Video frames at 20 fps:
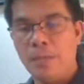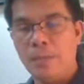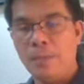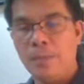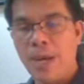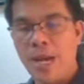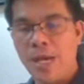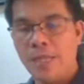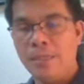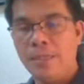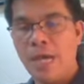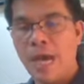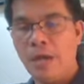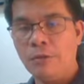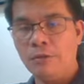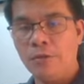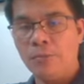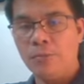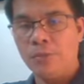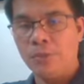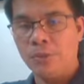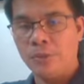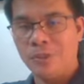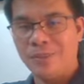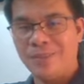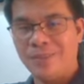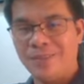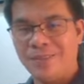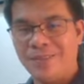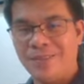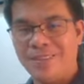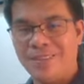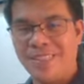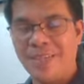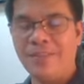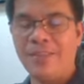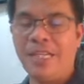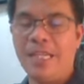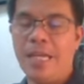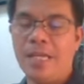bad output,
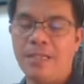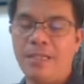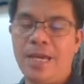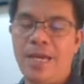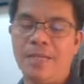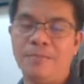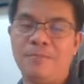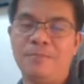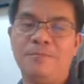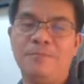something like that.